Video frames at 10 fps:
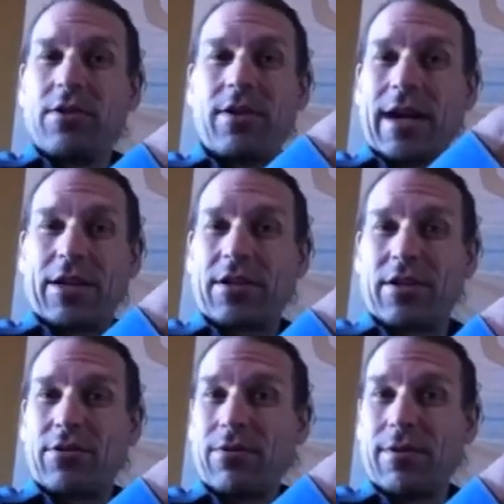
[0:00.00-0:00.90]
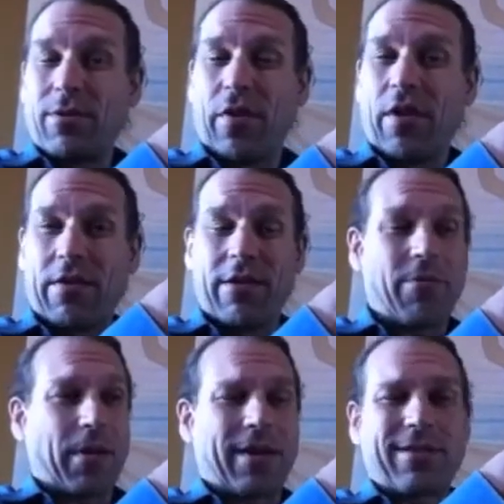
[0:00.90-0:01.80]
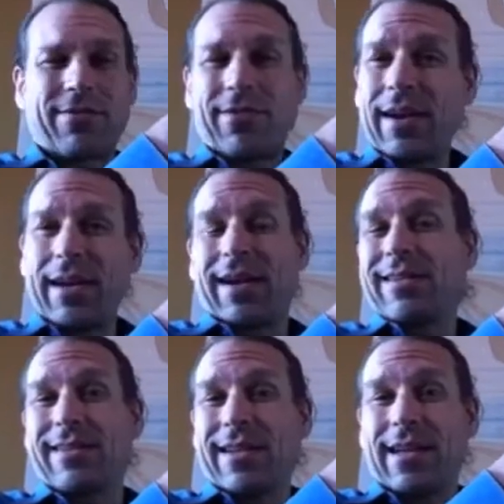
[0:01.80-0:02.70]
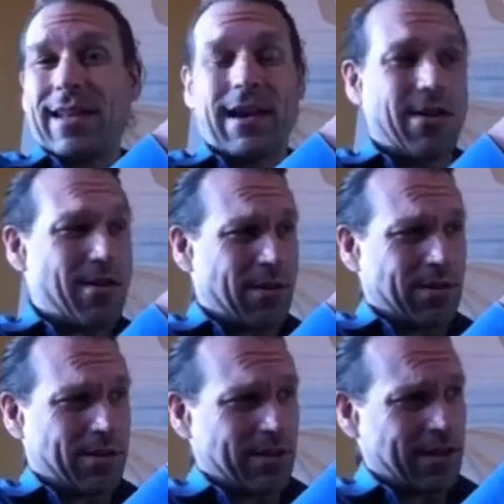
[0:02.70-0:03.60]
could actually tour with this instrument, because it really doesn't take that long